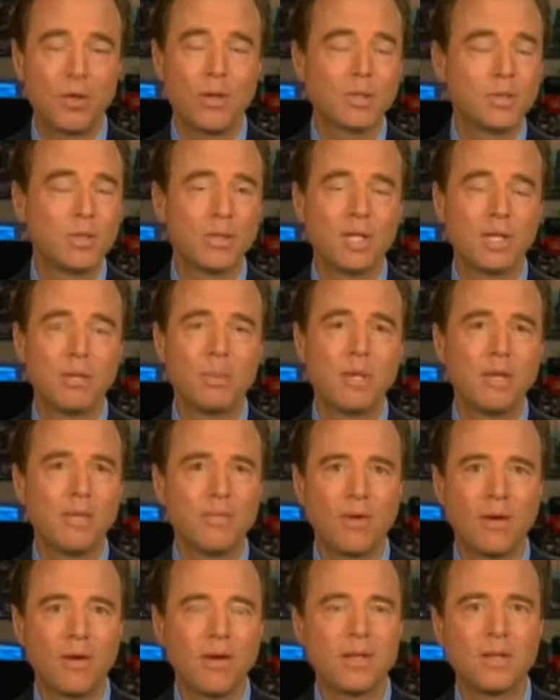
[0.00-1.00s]
also going to be a
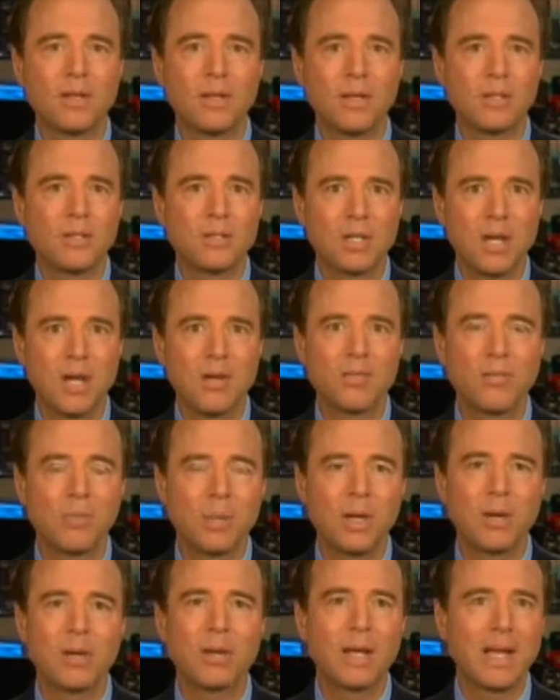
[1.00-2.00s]
very tough
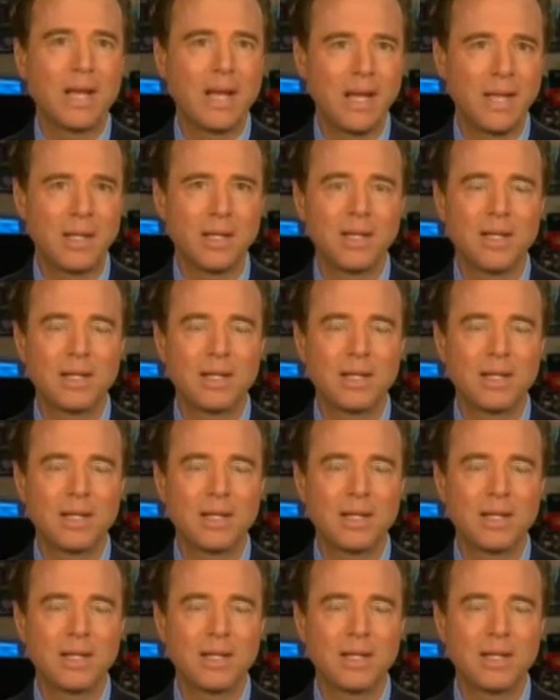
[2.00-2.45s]
period ahead.